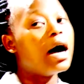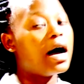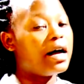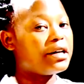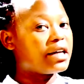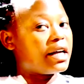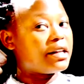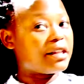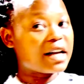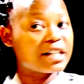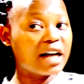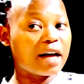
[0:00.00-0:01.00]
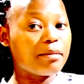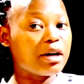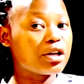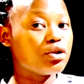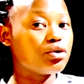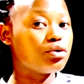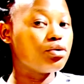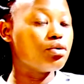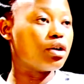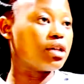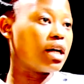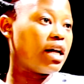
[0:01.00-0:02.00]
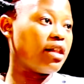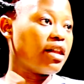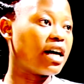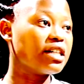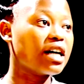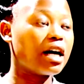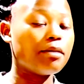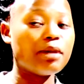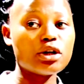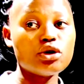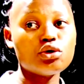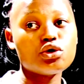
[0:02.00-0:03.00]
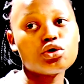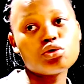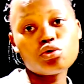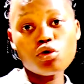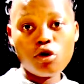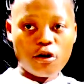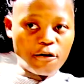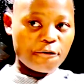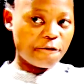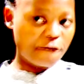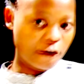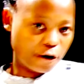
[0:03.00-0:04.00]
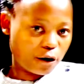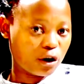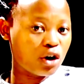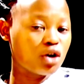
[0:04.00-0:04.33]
and that can make you to do it, and that can make you to fall.